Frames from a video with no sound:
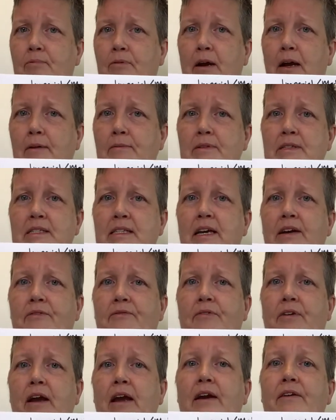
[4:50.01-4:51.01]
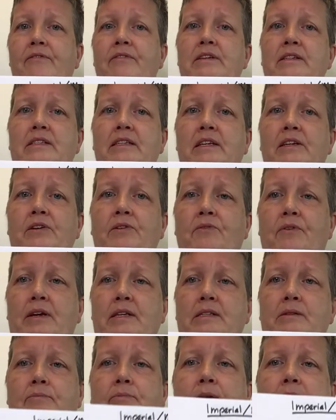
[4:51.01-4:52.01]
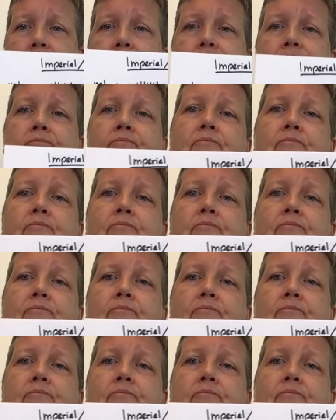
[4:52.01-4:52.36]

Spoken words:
promise that for every single recipe.